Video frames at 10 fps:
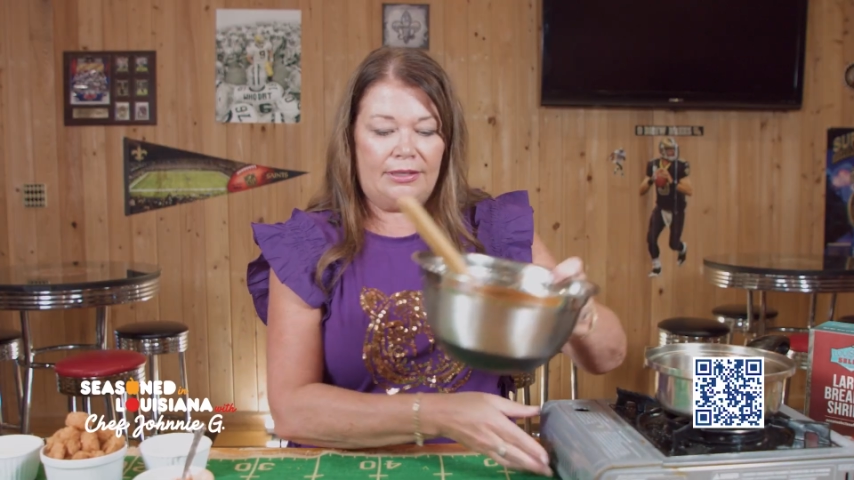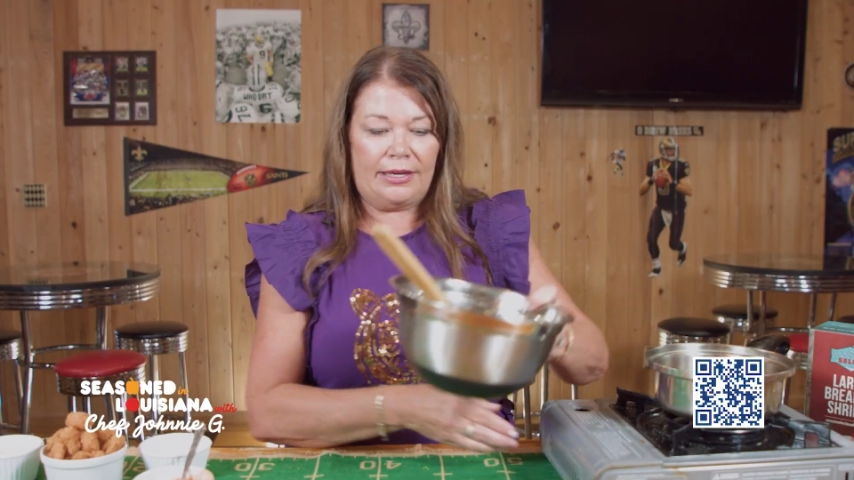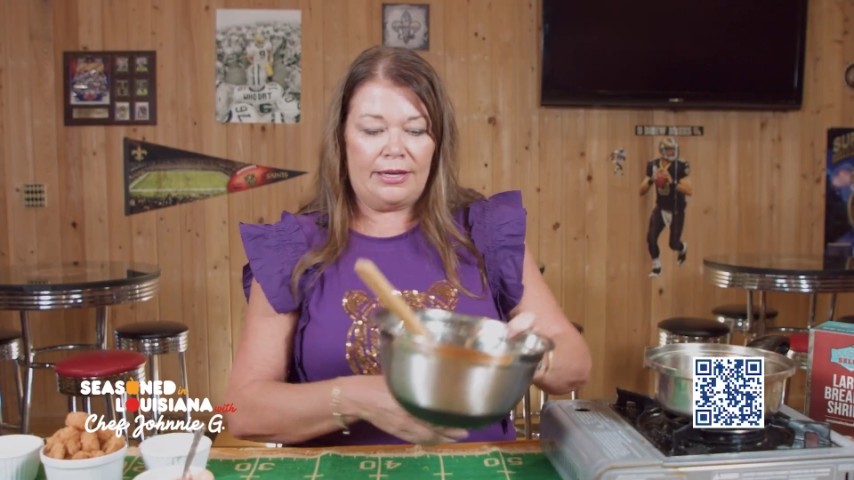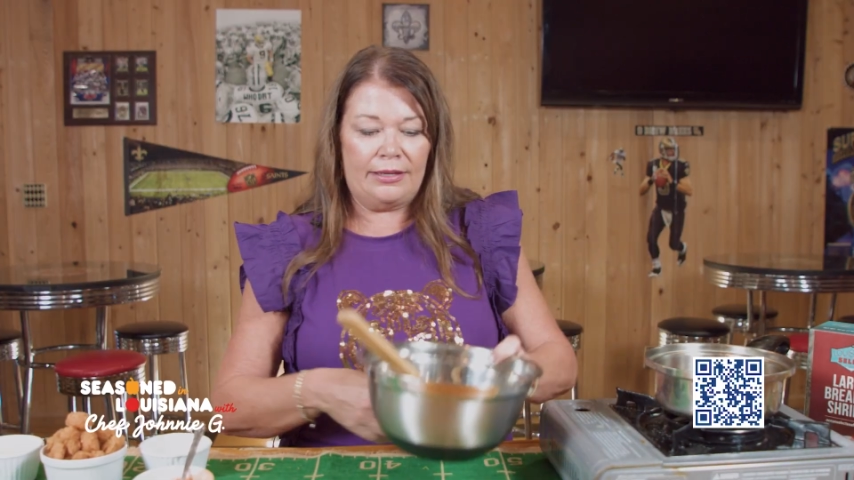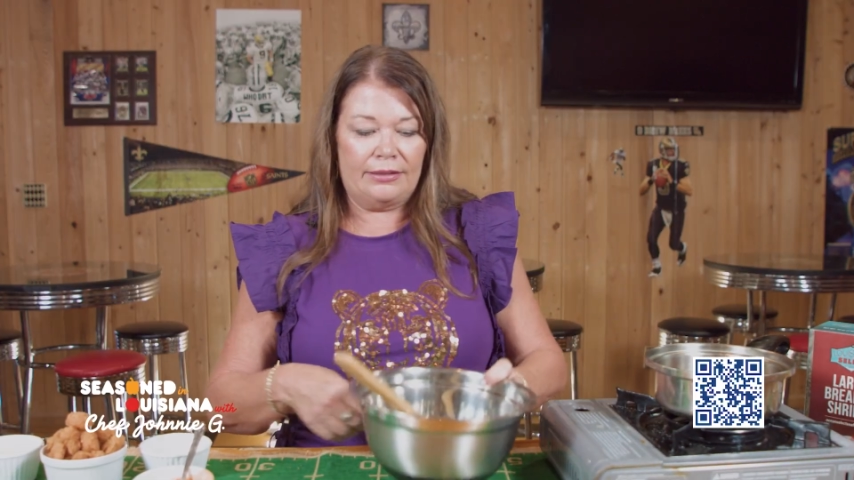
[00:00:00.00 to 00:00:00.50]

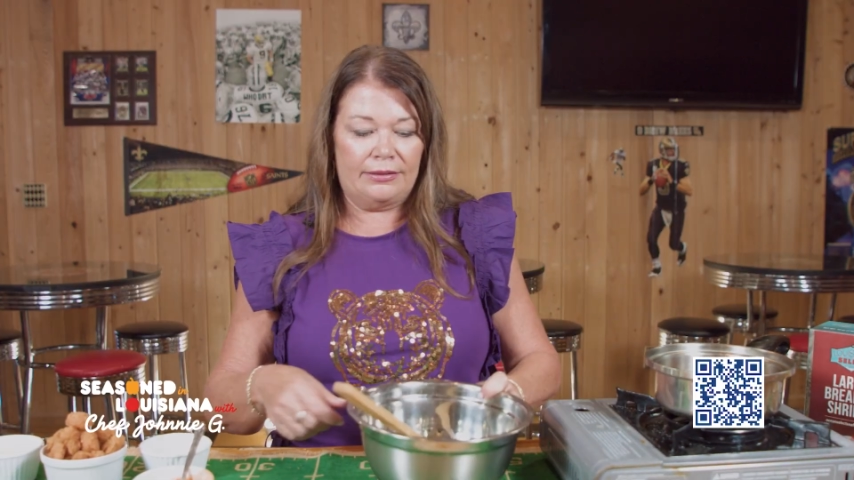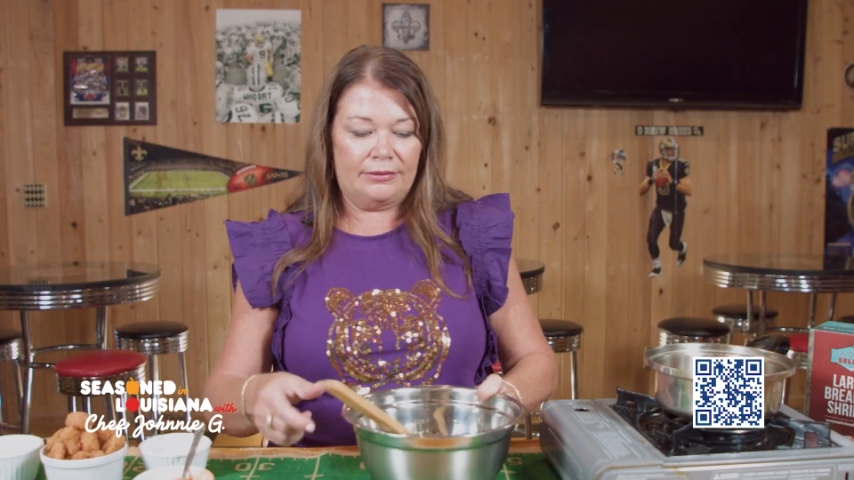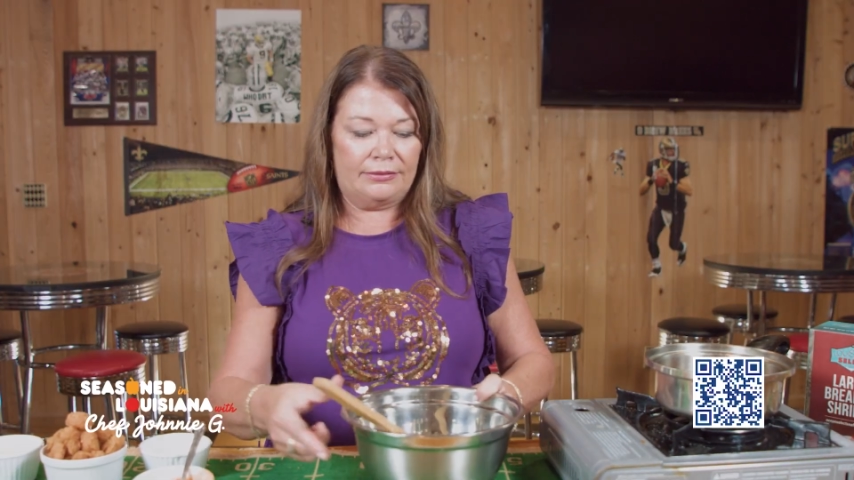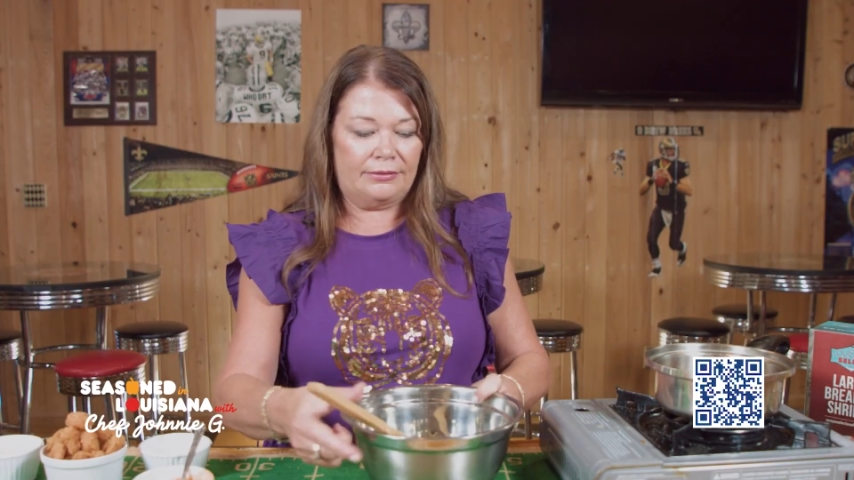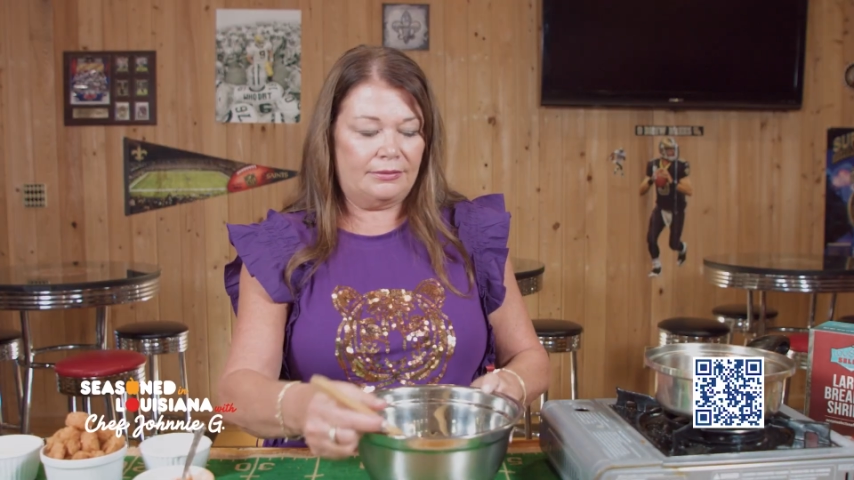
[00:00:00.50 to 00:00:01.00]
Okay,
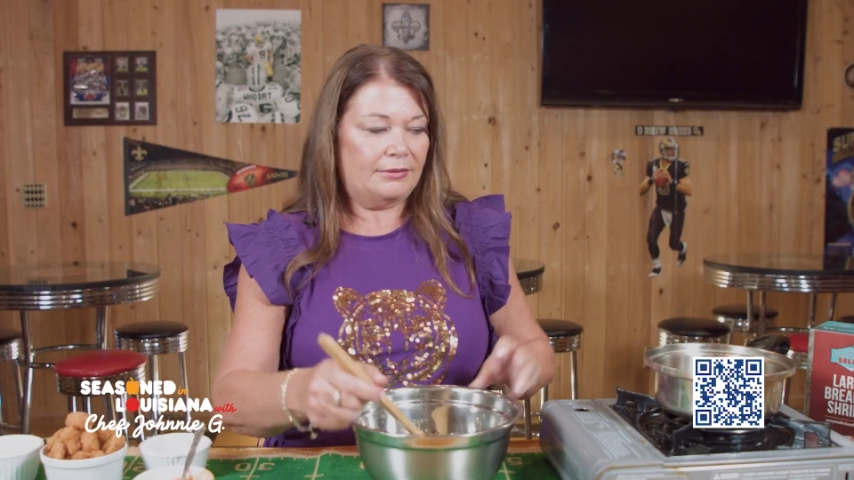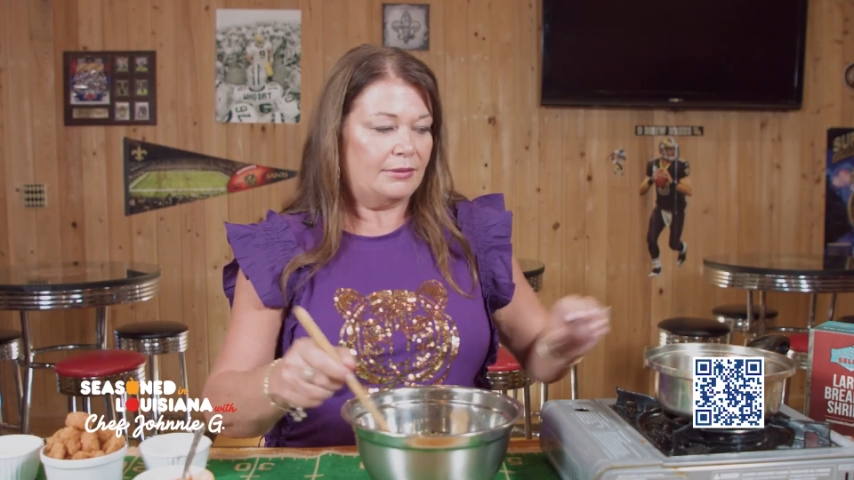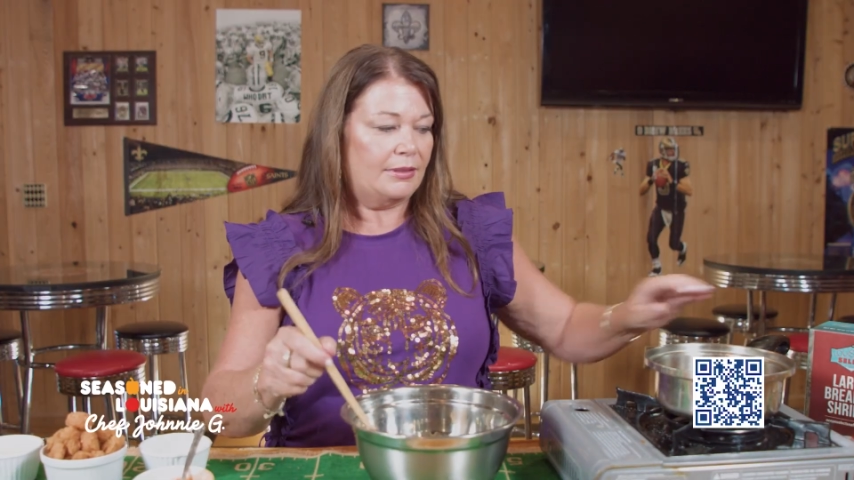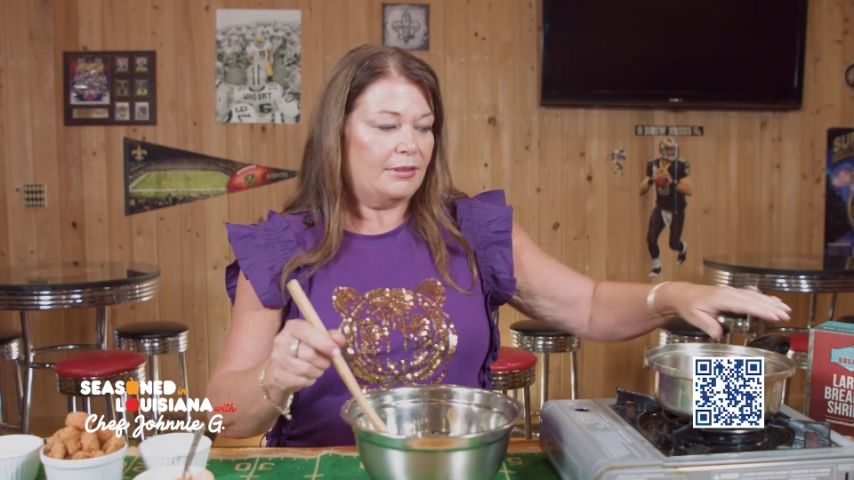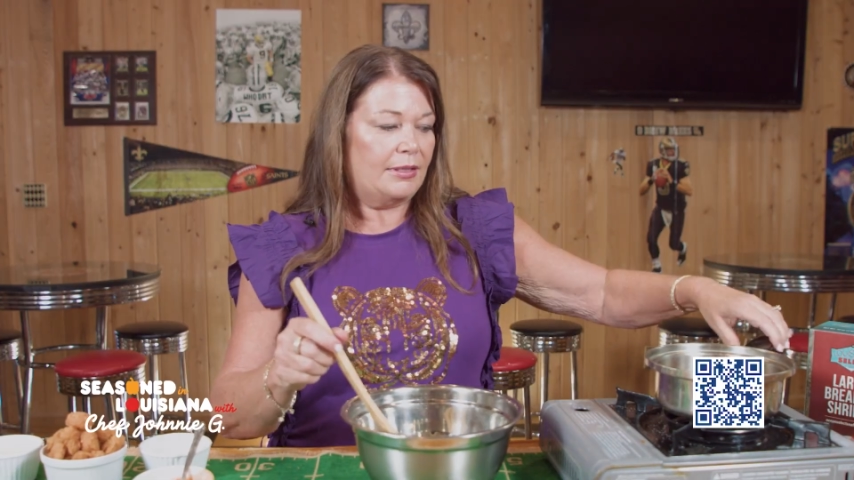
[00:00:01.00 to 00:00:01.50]

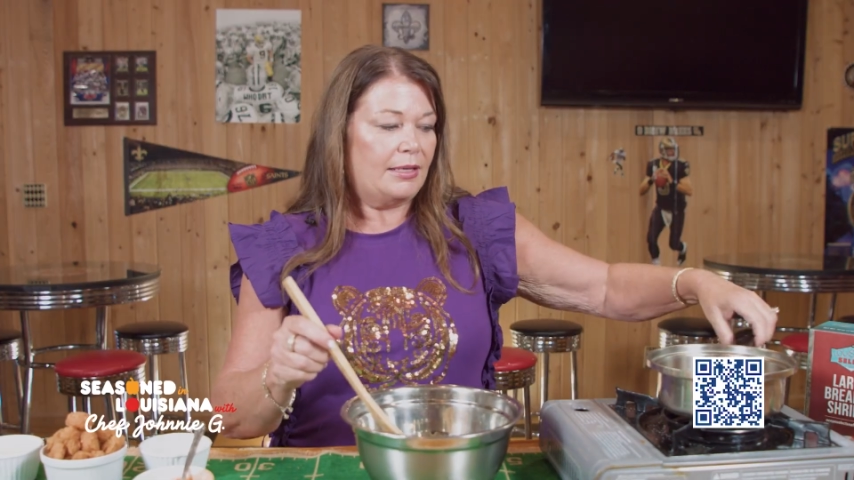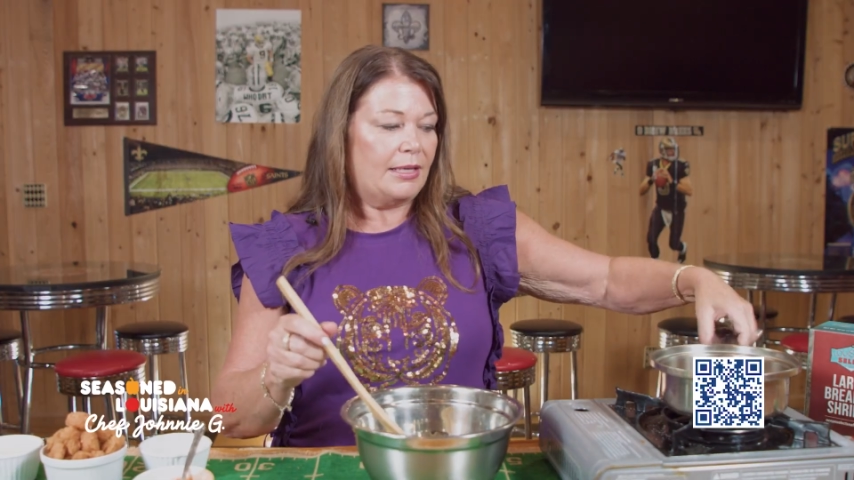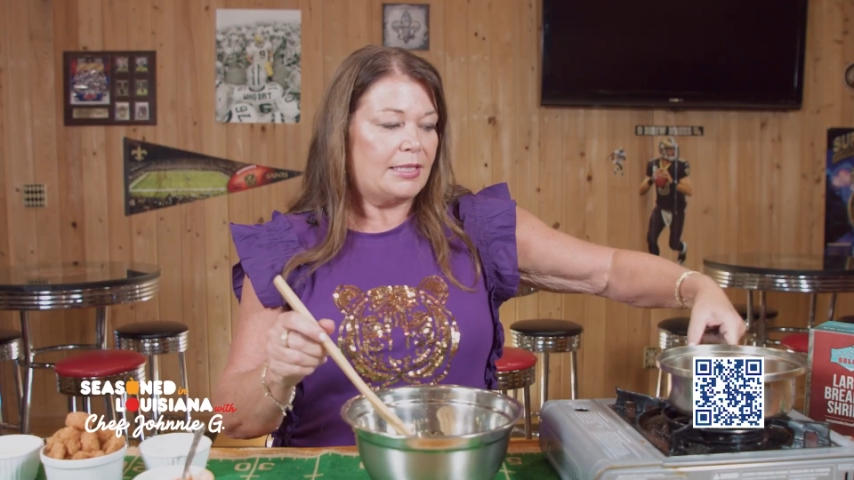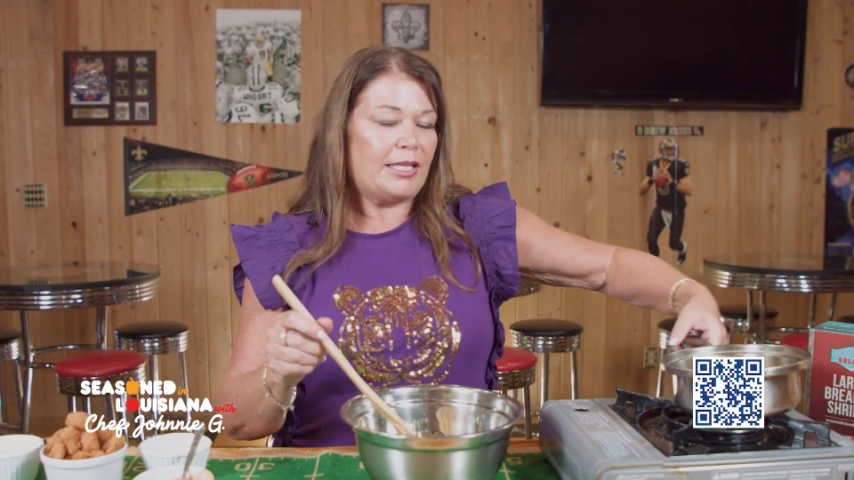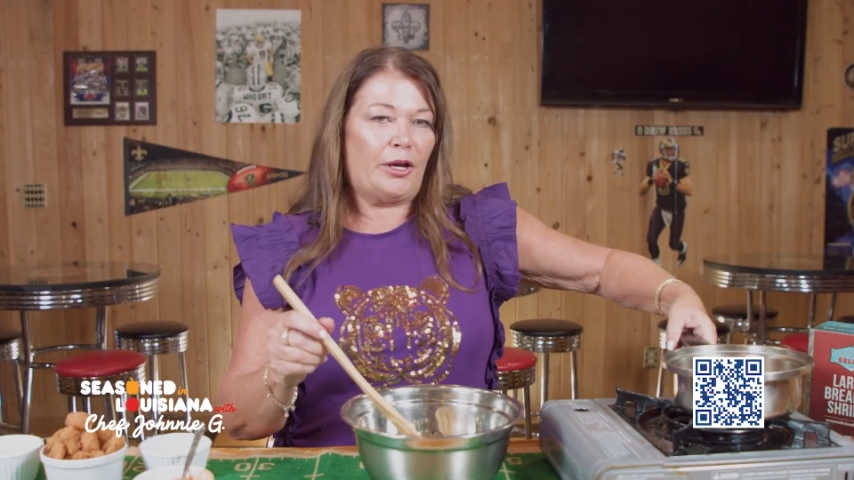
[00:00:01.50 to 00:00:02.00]

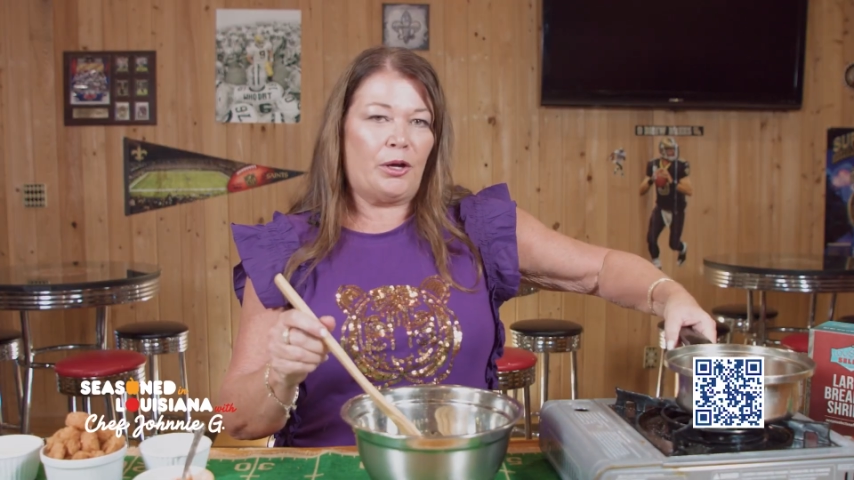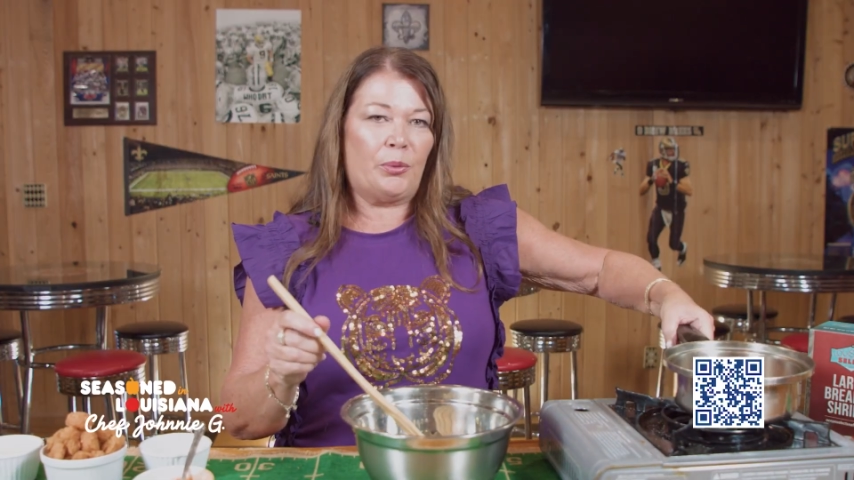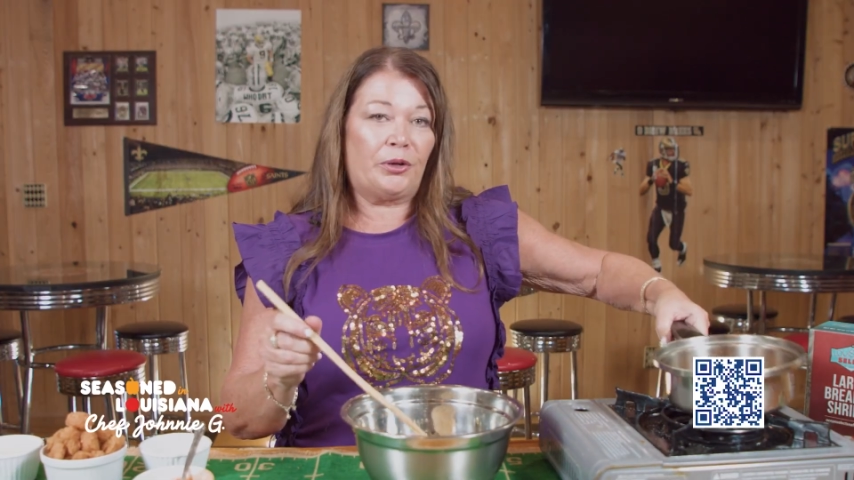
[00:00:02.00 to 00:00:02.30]
so